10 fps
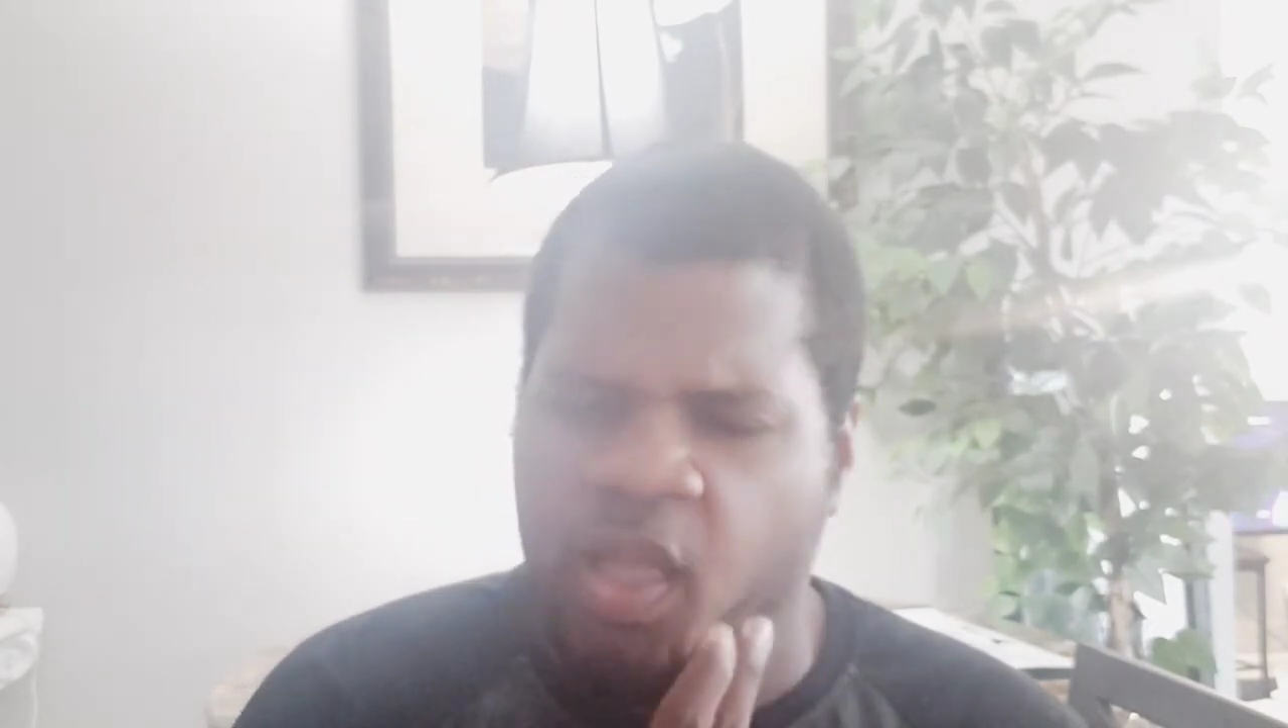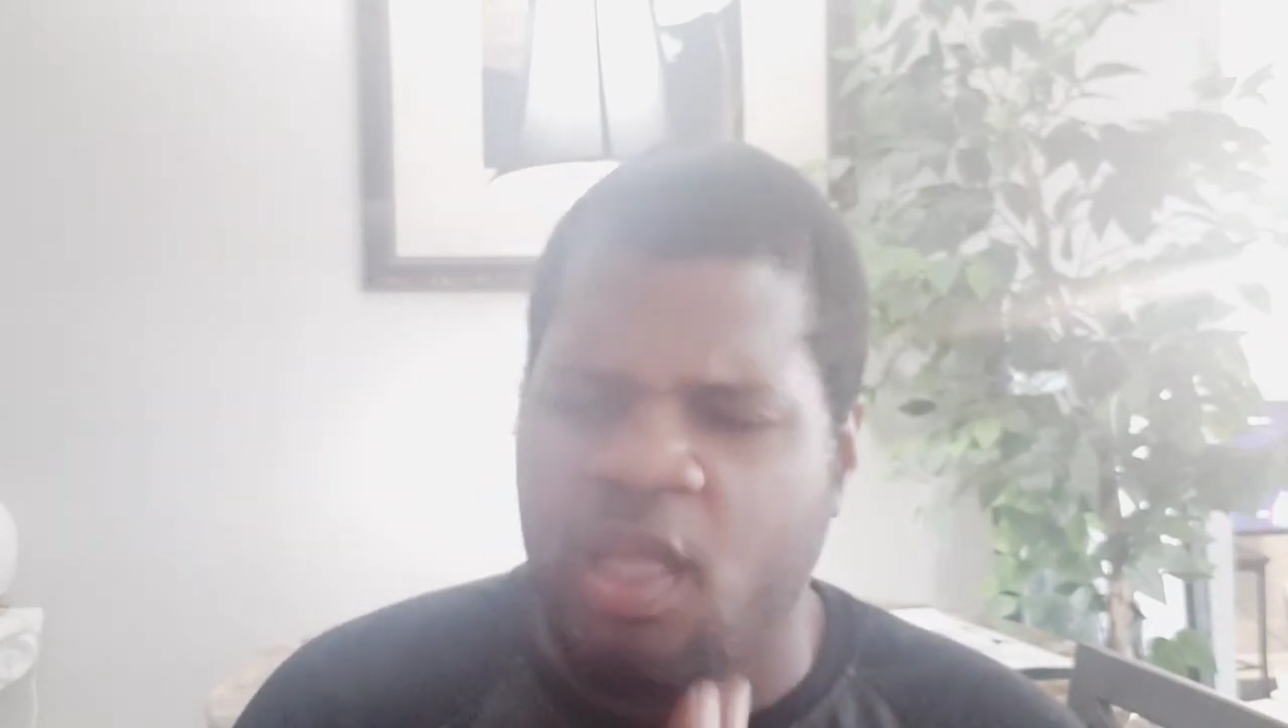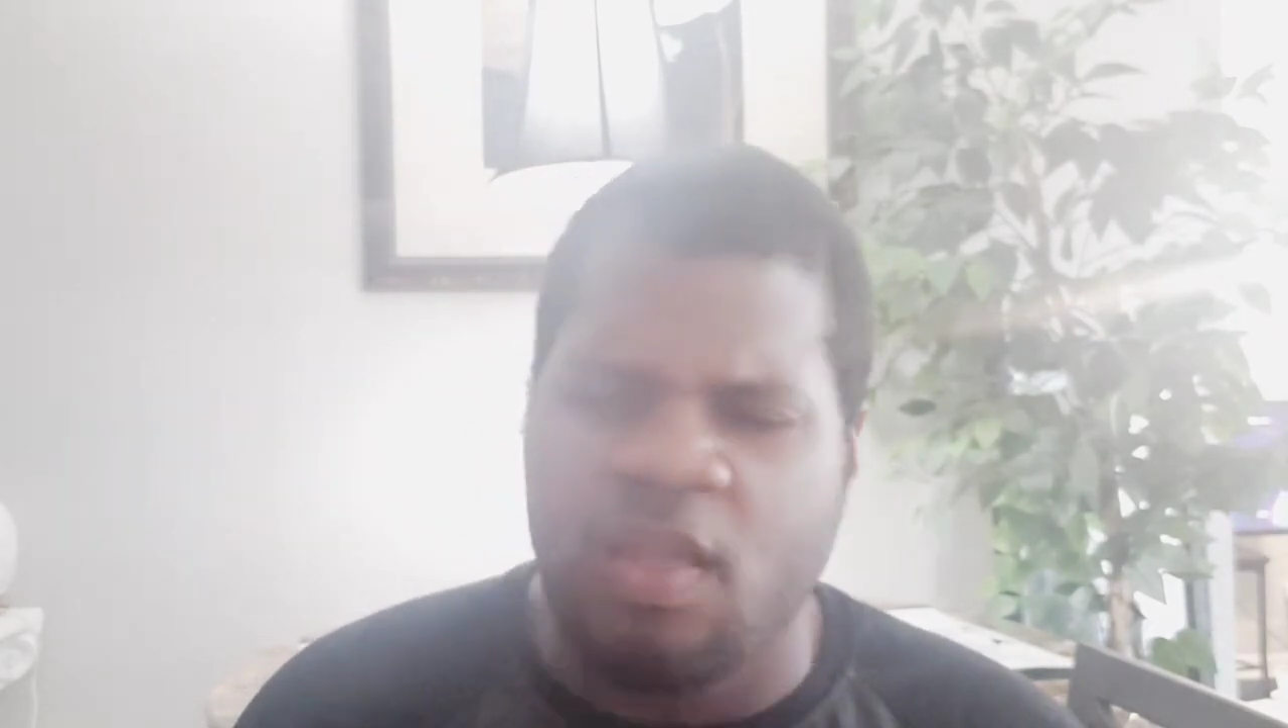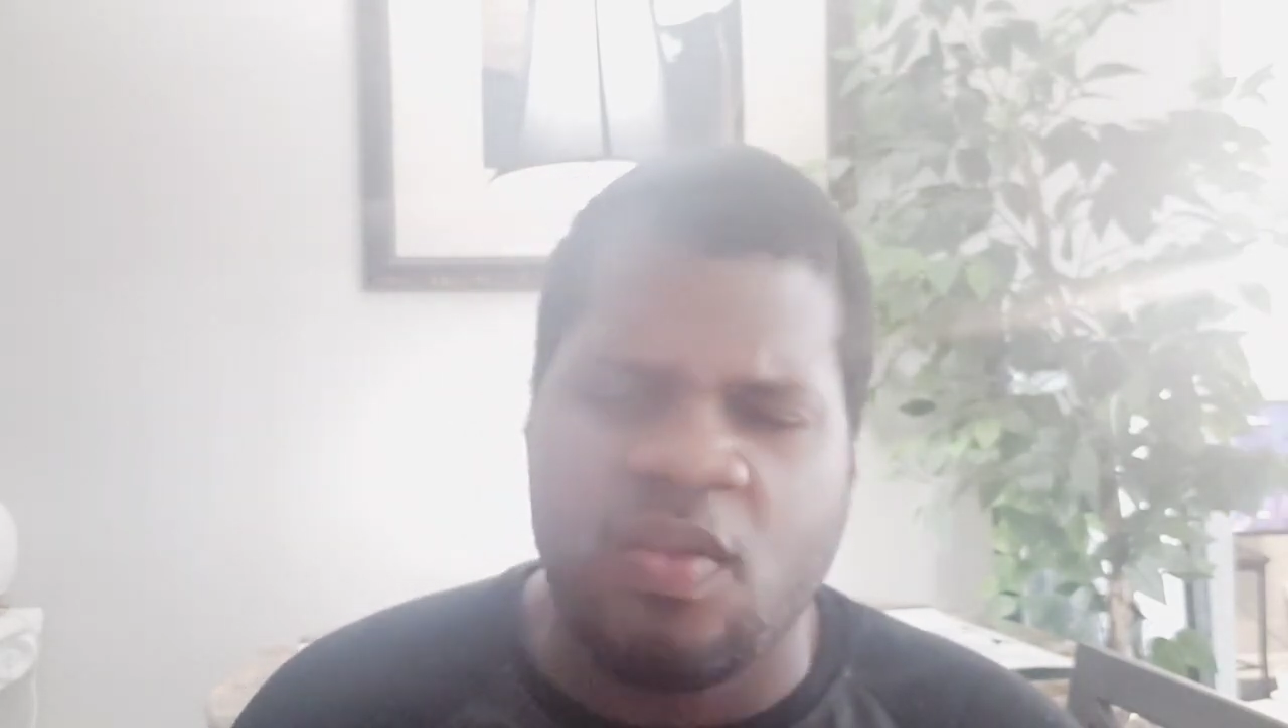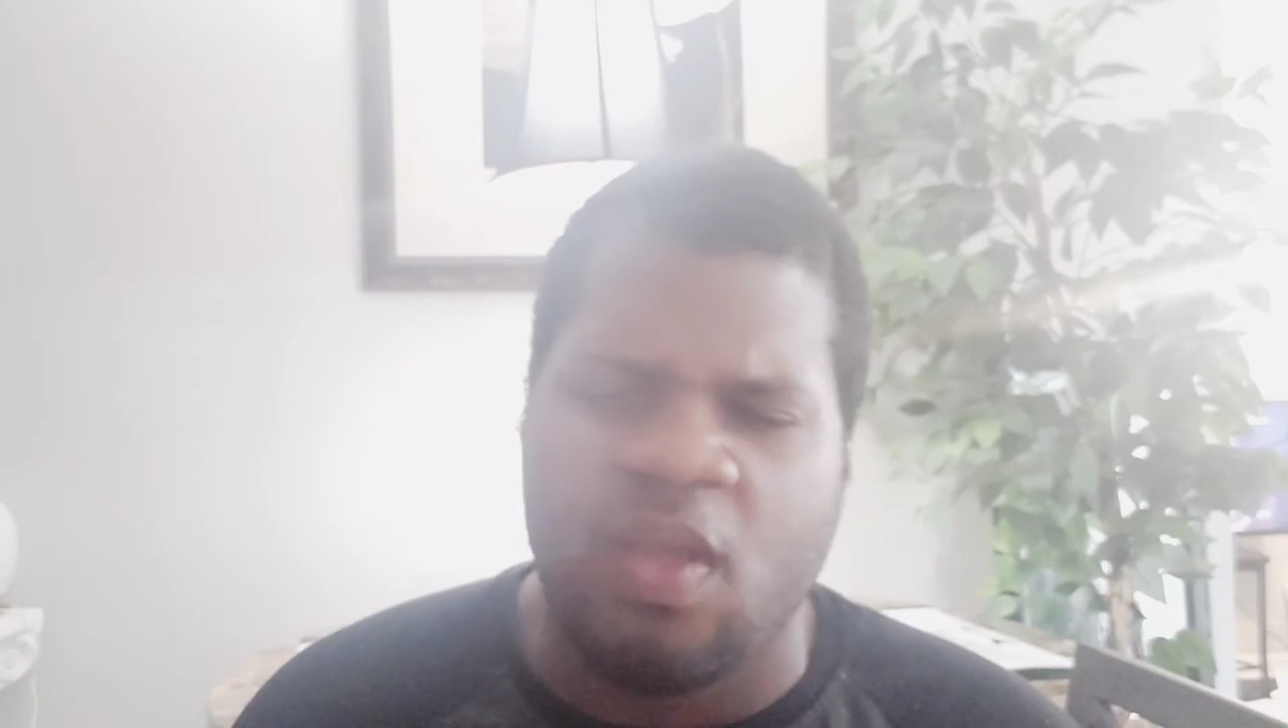
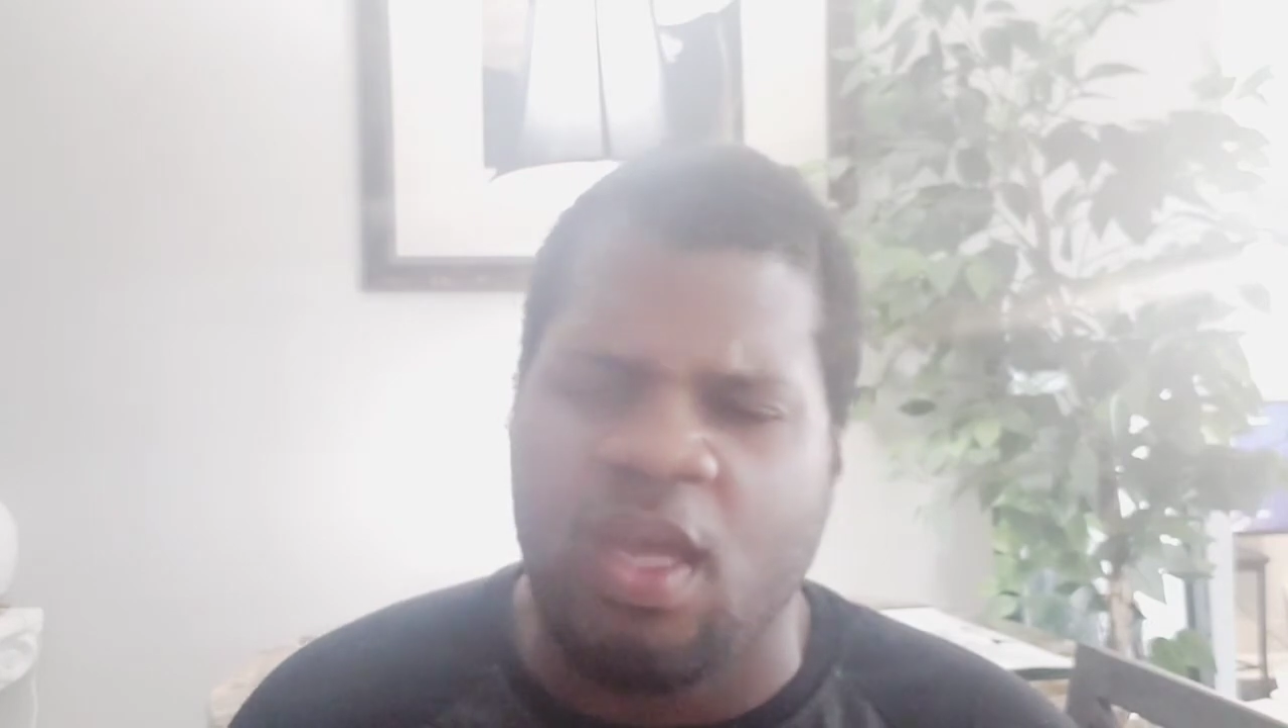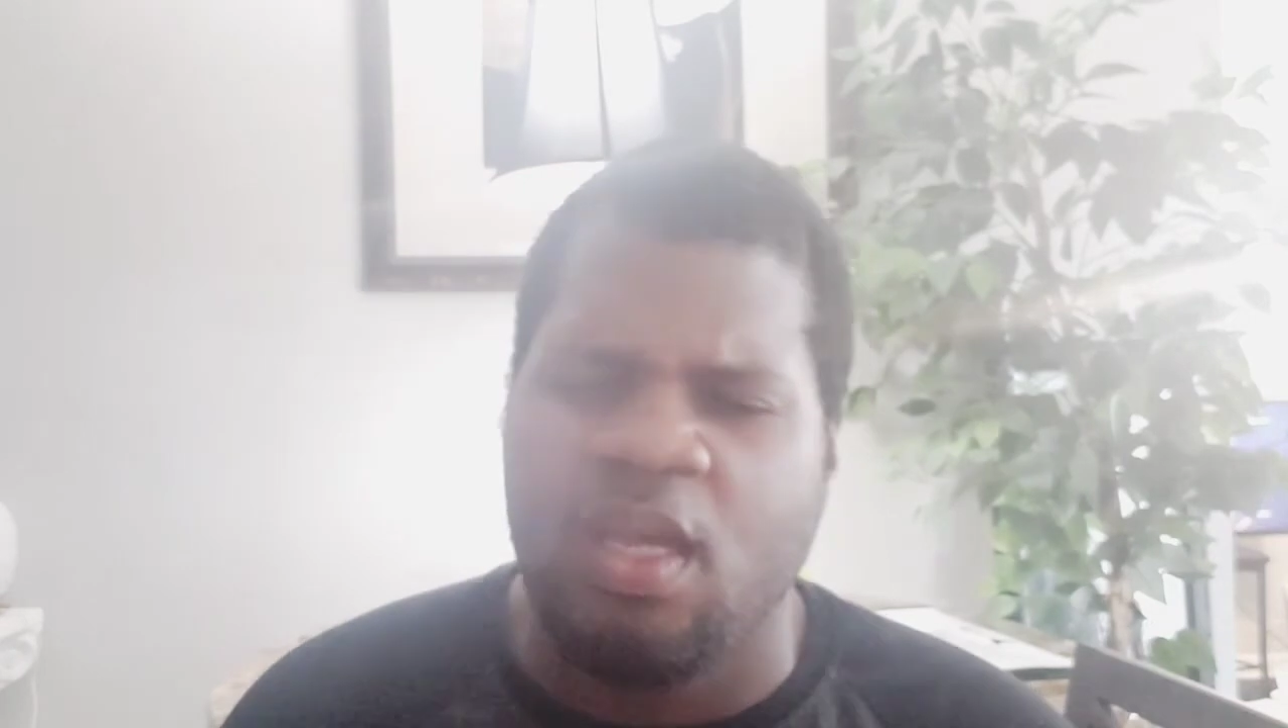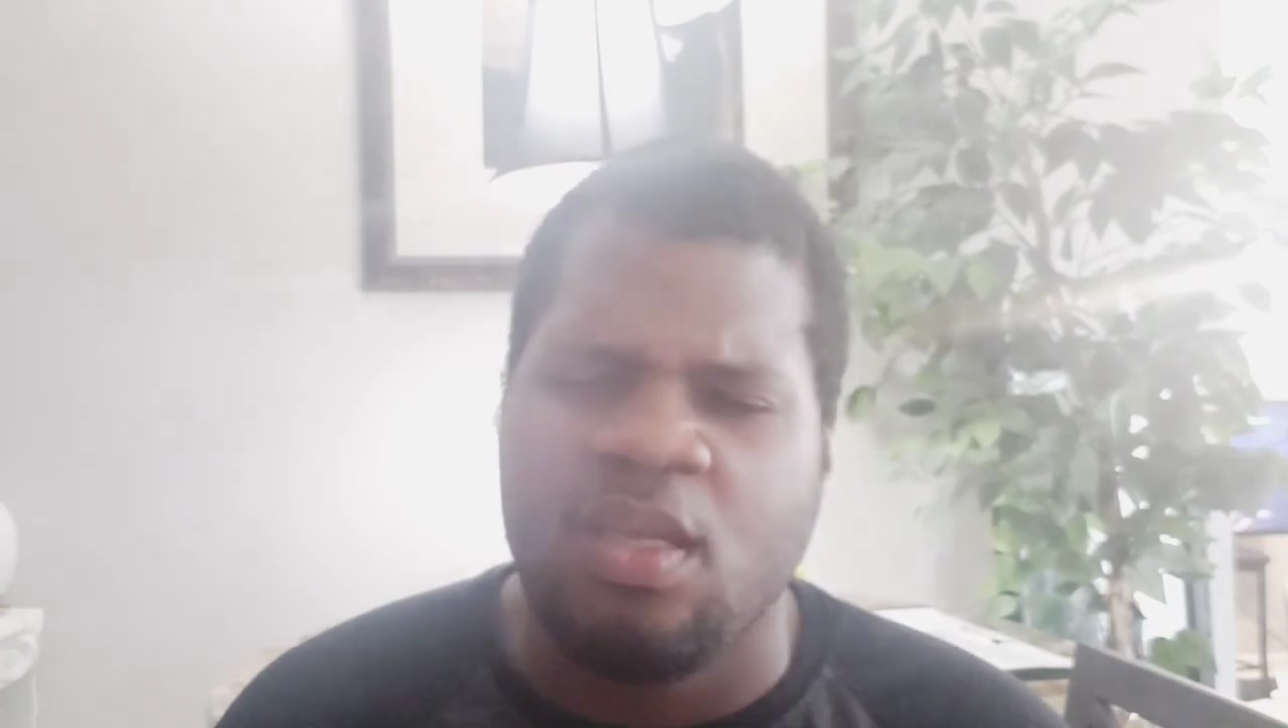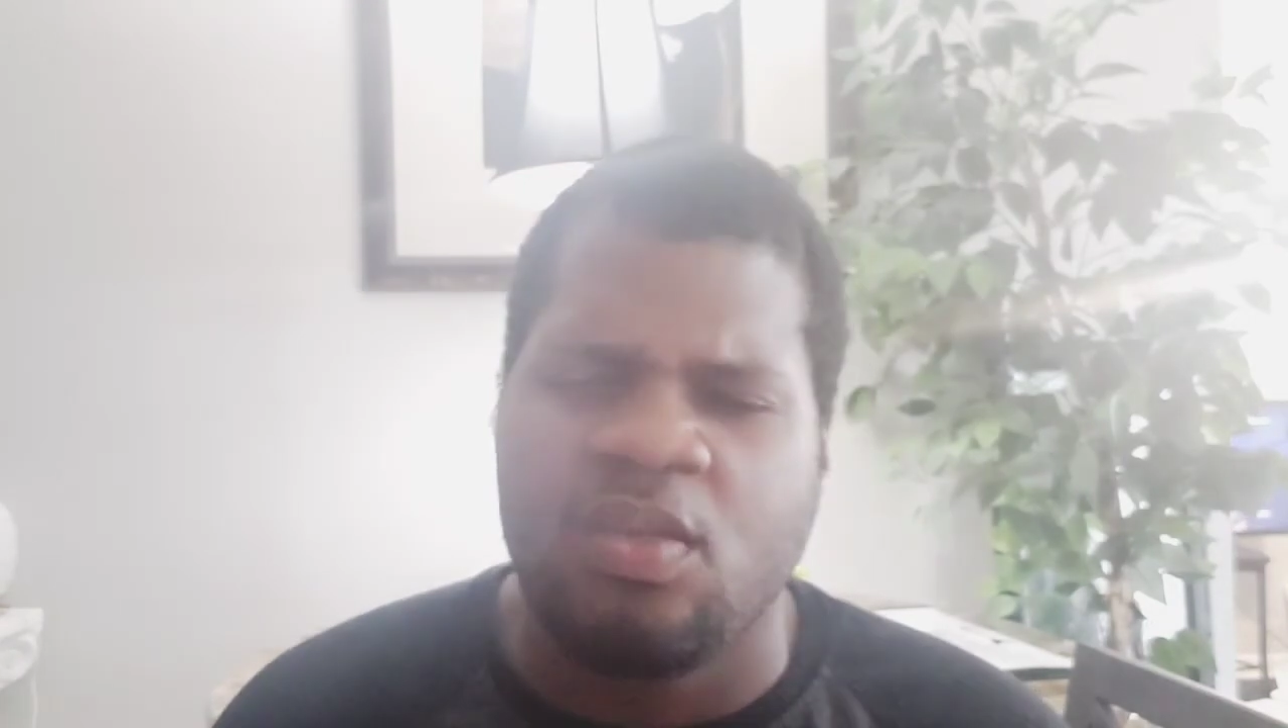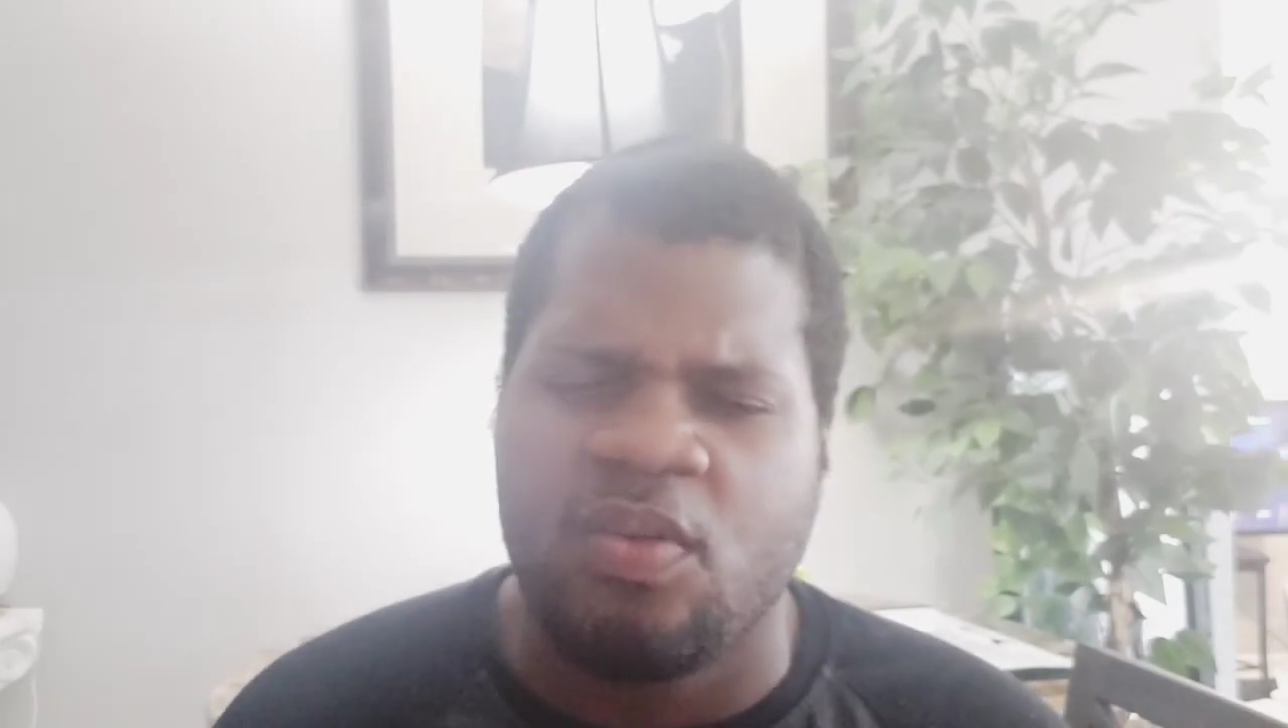In this
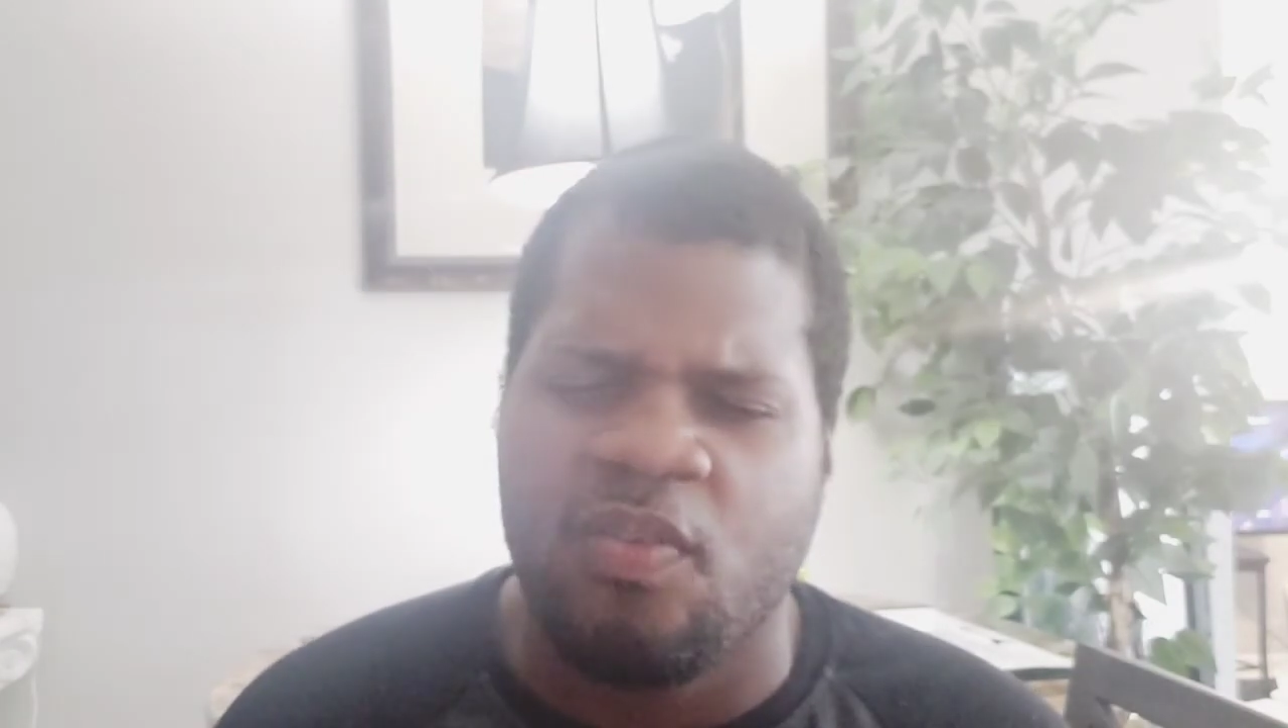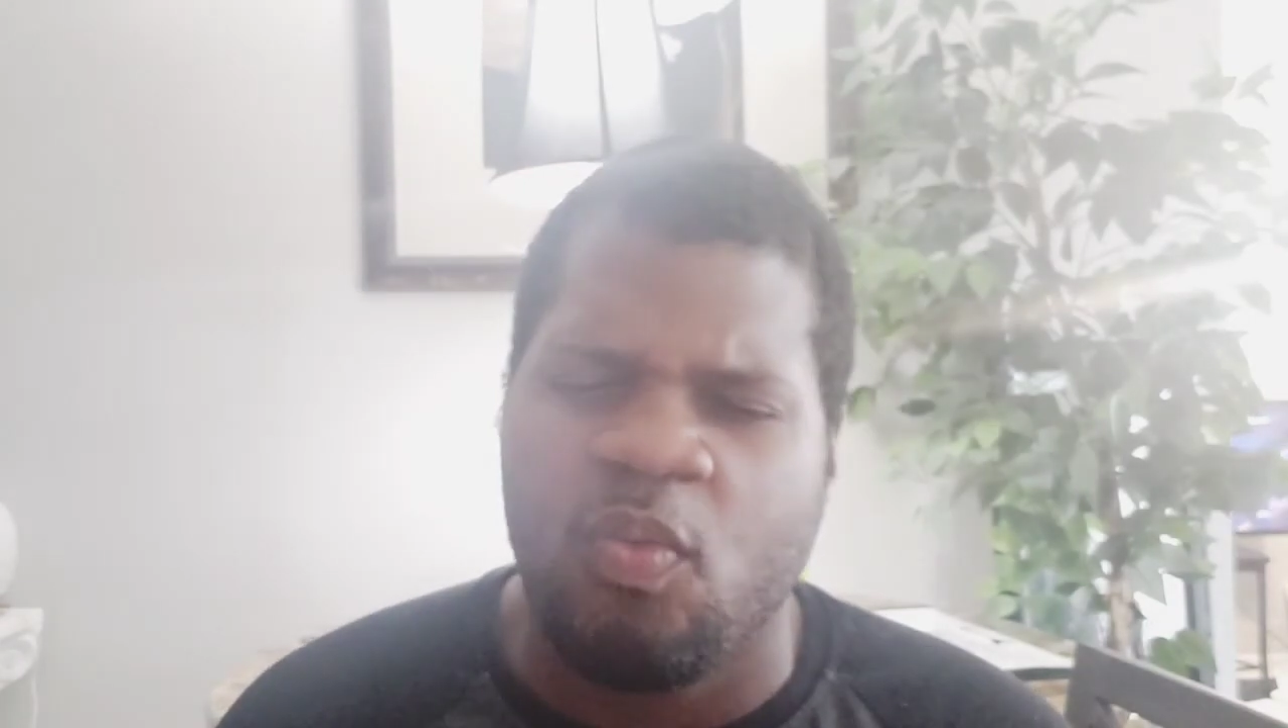age of